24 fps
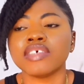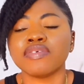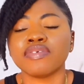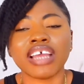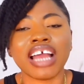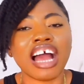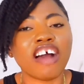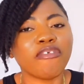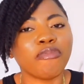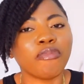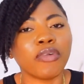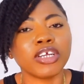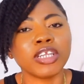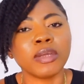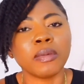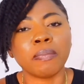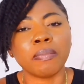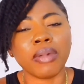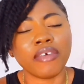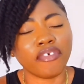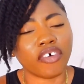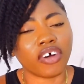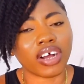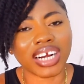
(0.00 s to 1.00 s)
If you have money,
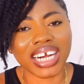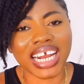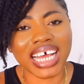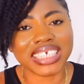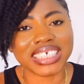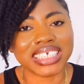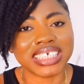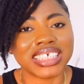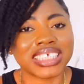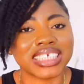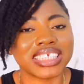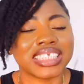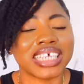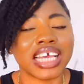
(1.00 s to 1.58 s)
pay for classes.